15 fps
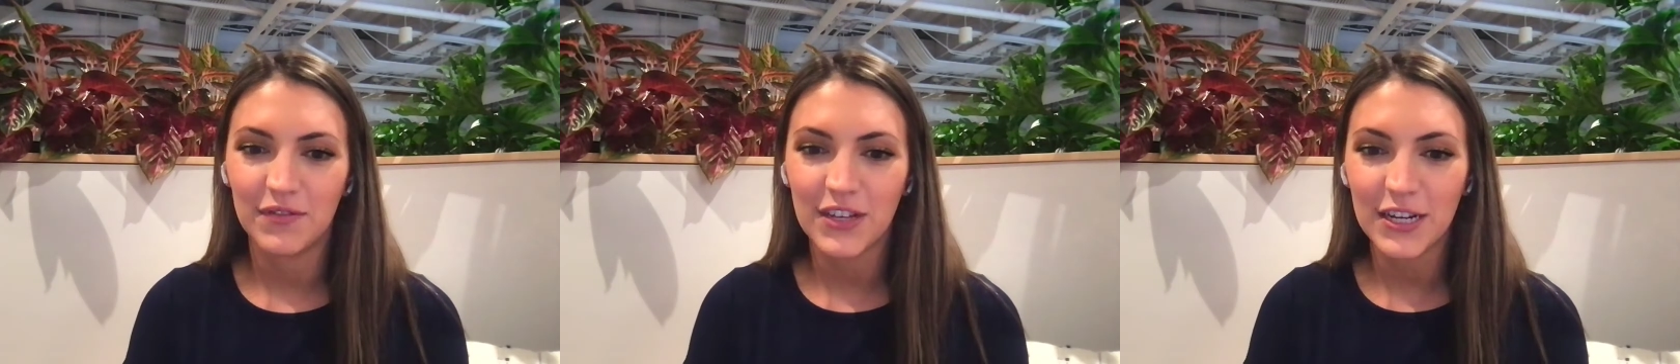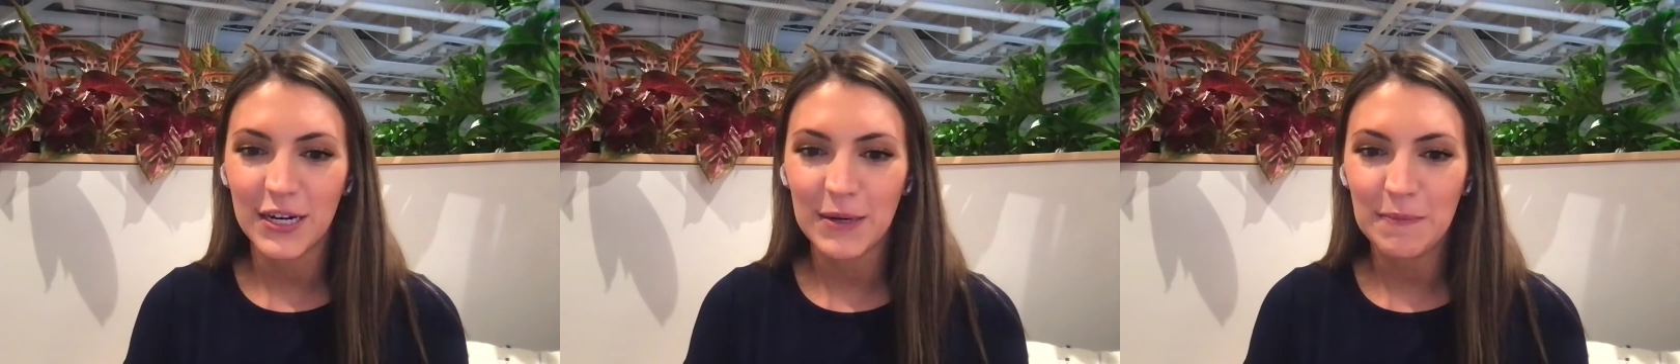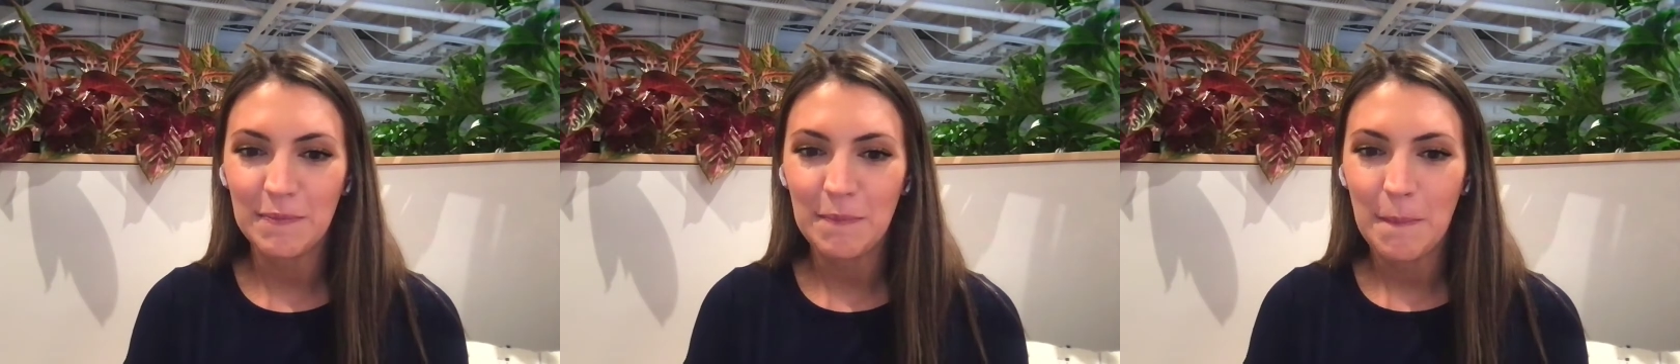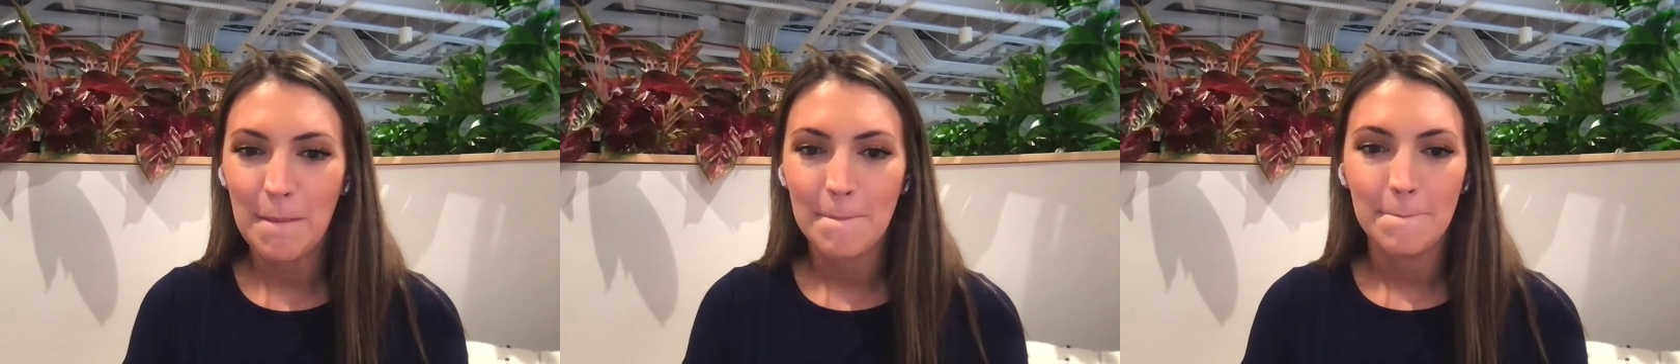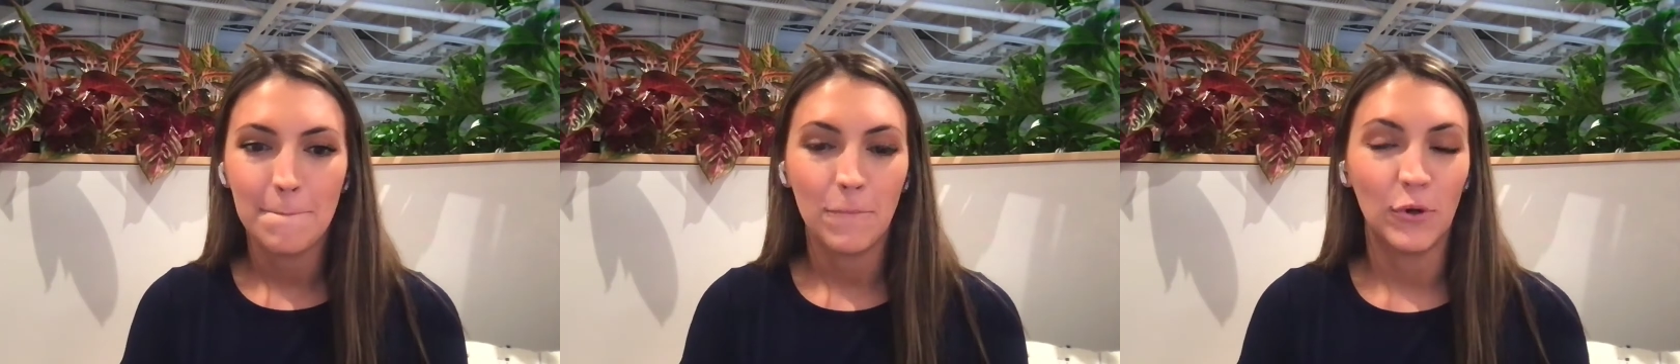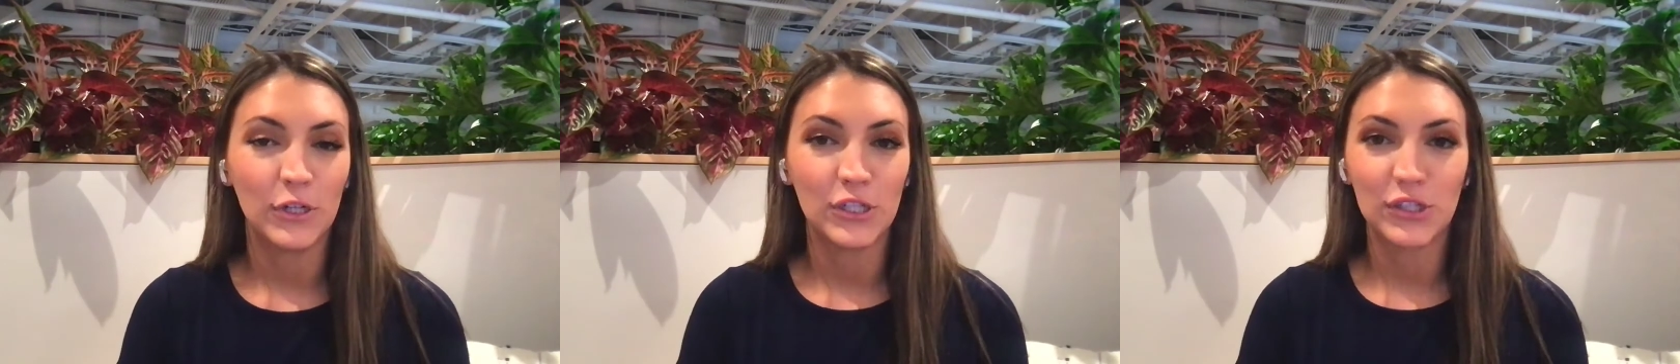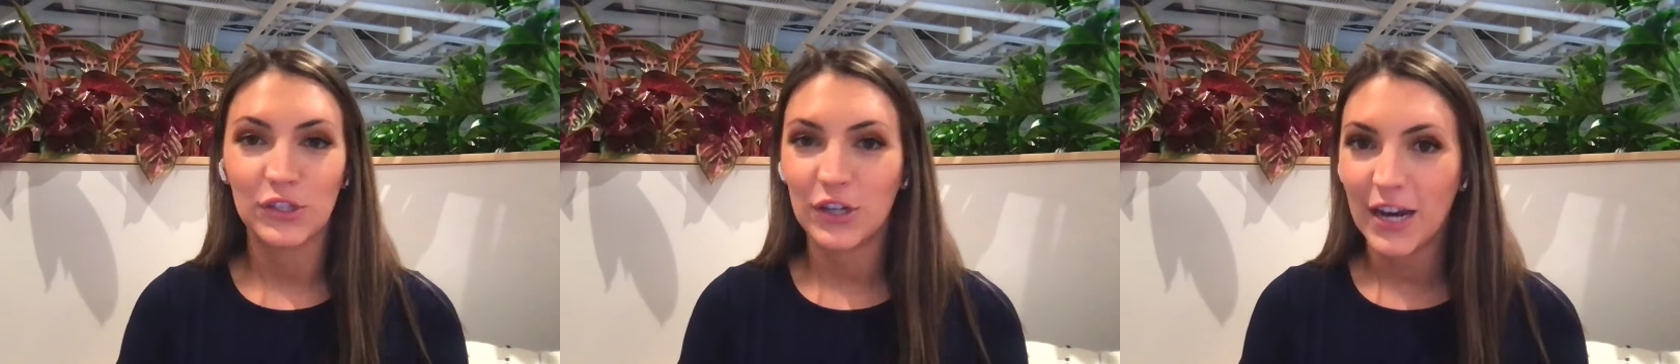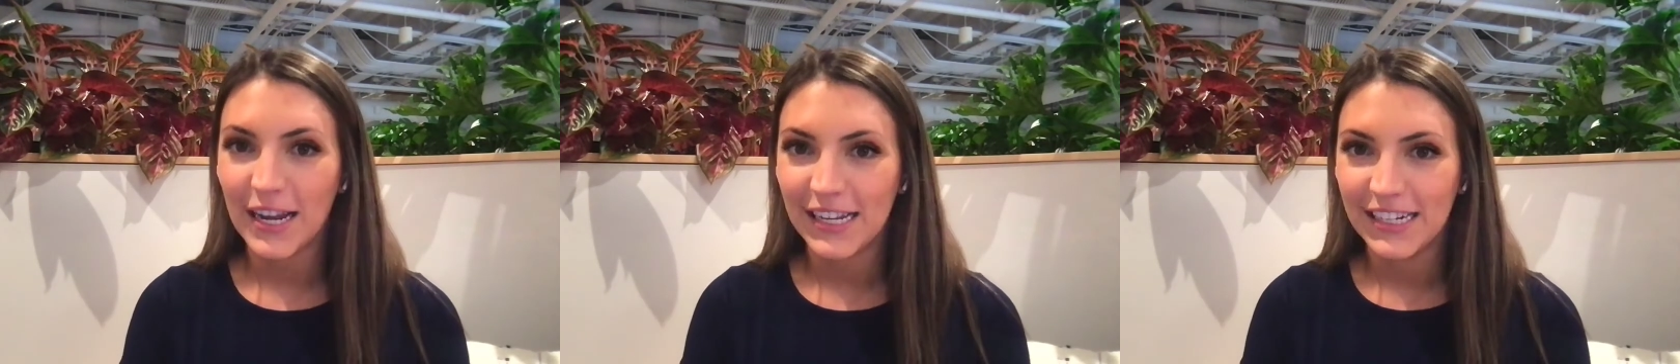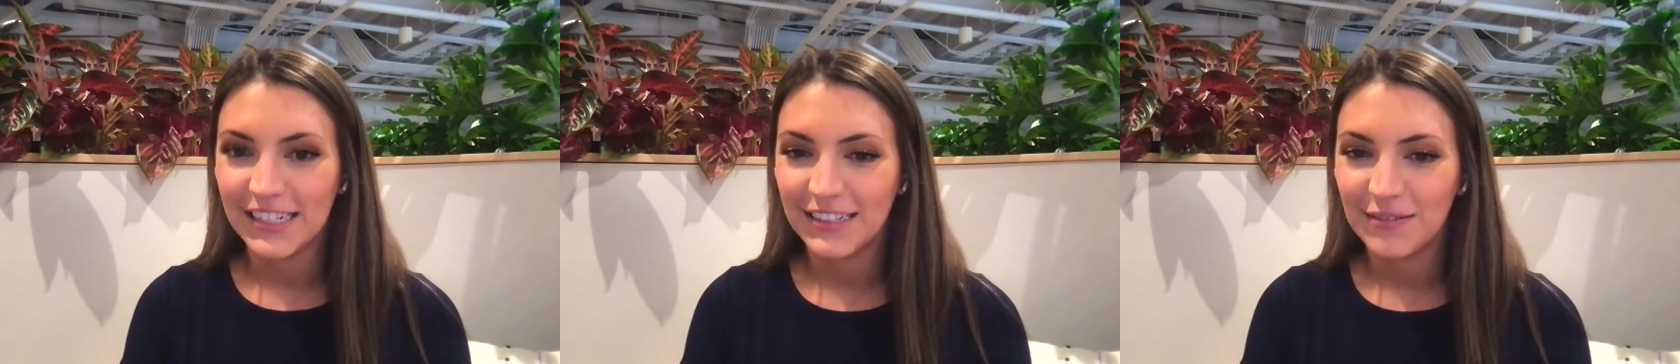year, which is great.